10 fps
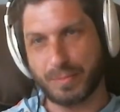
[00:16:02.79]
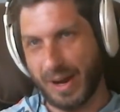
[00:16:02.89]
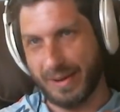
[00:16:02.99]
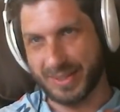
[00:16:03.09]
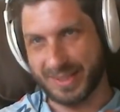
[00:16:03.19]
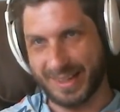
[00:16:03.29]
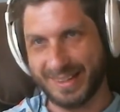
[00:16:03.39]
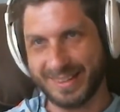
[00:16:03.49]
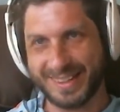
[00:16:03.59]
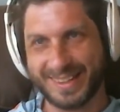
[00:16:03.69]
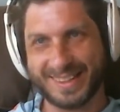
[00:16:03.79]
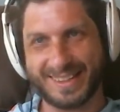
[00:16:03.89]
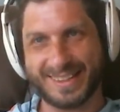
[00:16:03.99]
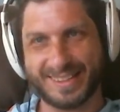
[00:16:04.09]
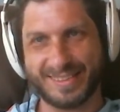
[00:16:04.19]
privacy,
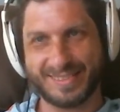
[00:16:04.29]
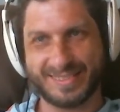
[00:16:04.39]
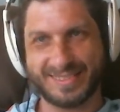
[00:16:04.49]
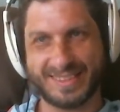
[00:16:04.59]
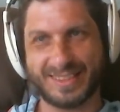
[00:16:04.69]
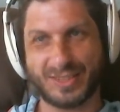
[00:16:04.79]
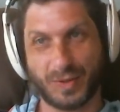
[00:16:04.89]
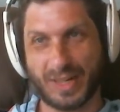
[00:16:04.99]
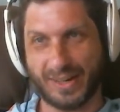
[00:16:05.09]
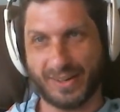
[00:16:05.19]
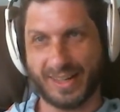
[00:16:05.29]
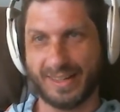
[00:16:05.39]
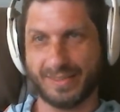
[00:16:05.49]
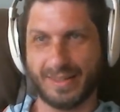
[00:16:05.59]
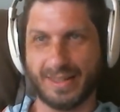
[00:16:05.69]
and two, clarity,